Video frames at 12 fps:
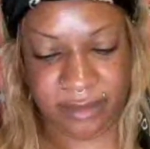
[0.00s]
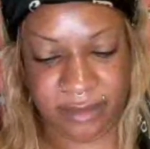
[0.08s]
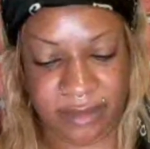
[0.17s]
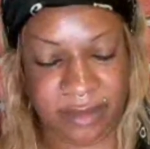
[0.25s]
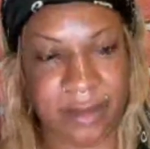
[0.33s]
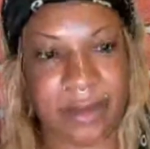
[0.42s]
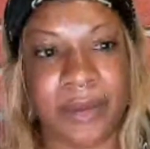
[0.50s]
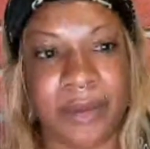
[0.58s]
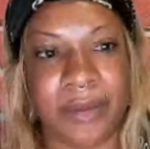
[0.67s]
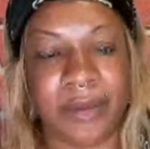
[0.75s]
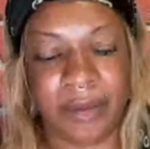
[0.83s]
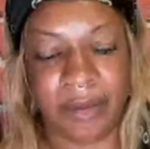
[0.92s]

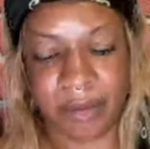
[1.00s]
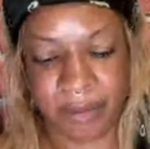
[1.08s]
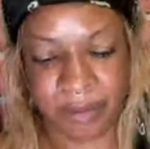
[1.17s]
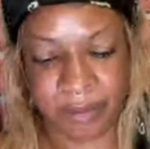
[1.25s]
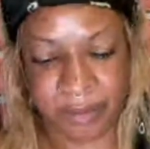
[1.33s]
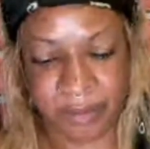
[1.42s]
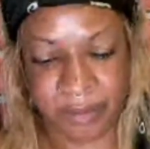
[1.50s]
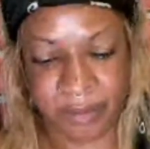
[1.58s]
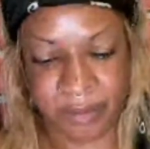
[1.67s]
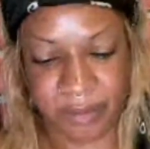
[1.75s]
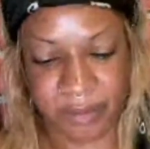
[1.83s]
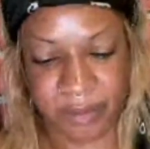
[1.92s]

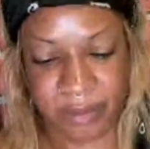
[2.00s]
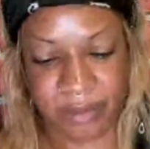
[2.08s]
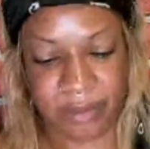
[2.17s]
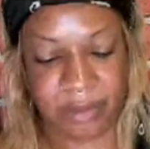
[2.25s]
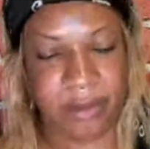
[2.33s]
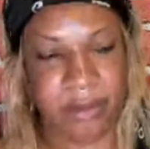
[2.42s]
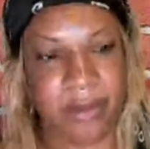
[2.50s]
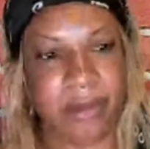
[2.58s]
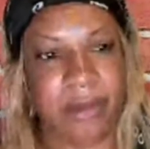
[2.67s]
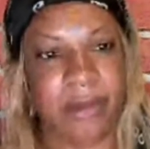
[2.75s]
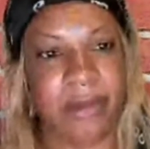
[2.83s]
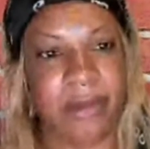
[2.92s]

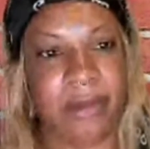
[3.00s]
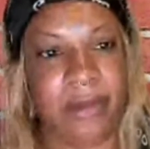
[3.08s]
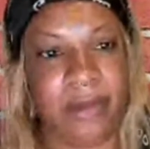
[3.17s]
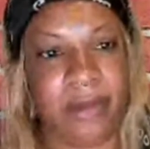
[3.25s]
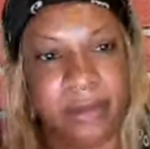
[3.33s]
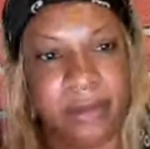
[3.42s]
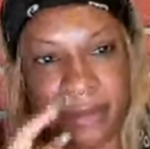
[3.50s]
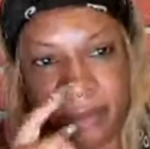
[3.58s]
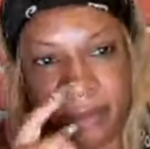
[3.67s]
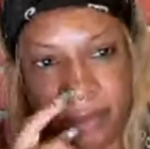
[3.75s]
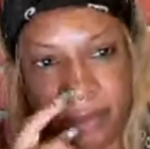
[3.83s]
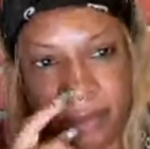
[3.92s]

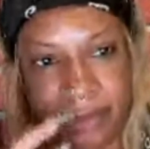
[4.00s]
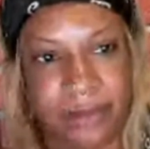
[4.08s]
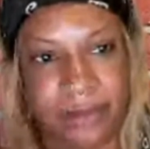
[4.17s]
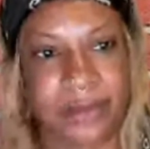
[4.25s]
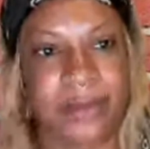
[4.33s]
[no speech]